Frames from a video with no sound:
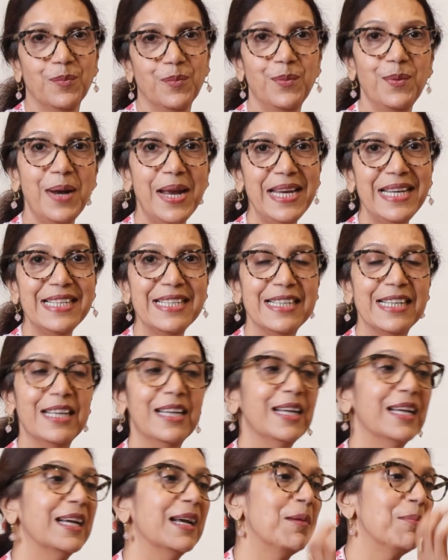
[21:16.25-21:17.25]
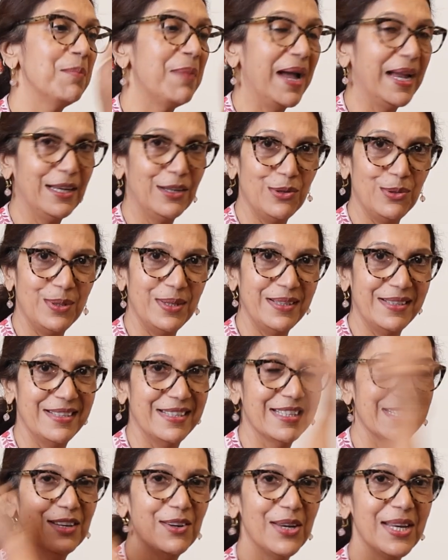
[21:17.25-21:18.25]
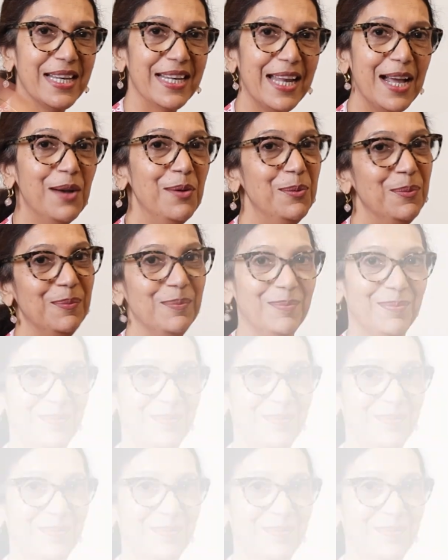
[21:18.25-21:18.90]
right? Come back to the screen now.